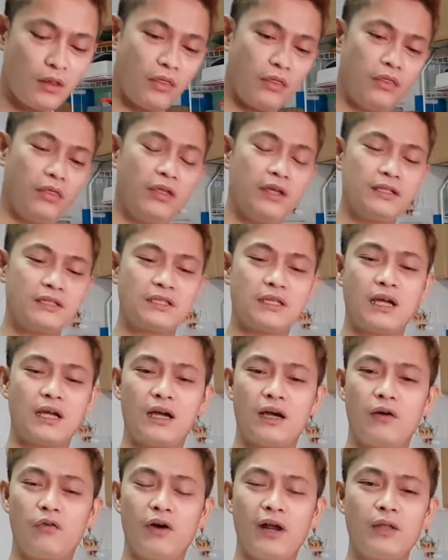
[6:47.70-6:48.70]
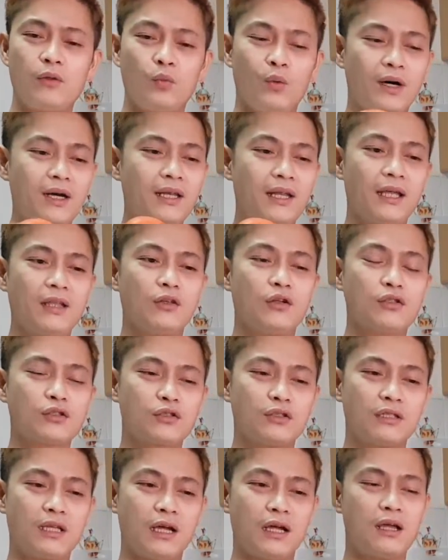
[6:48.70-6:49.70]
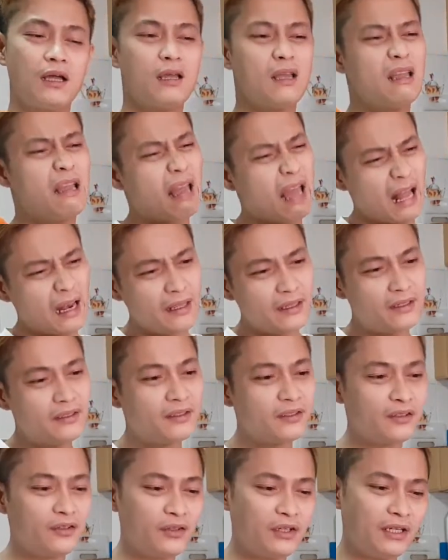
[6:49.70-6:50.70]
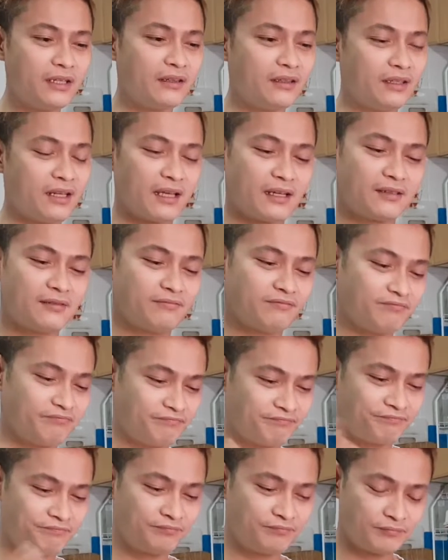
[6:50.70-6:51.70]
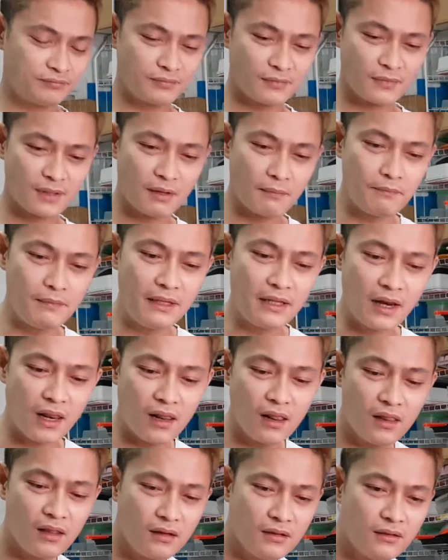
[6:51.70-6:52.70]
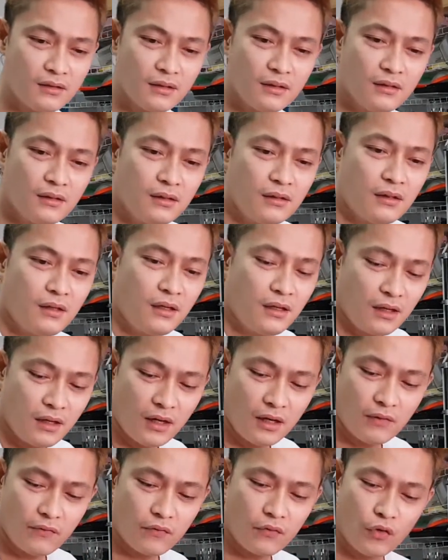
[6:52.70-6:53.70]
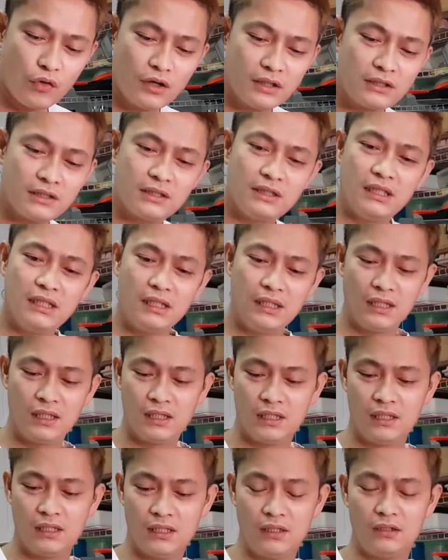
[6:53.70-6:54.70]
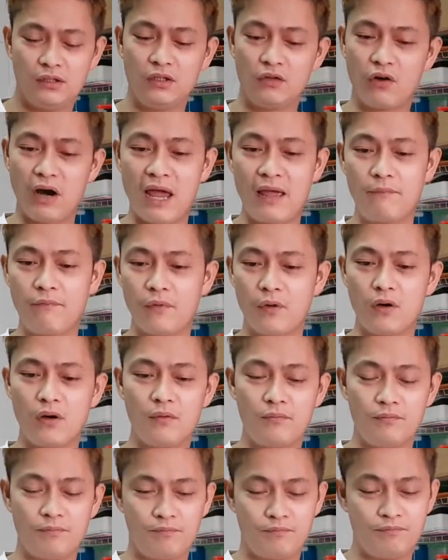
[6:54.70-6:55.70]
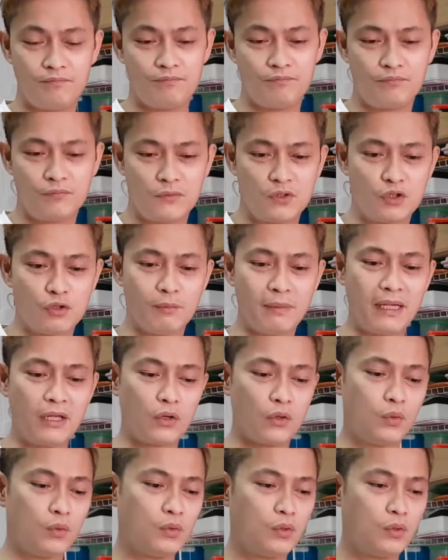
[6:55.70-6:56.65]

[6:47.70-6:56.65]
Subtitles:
this red one and also a little green like beetle, and of course the ripe tomato.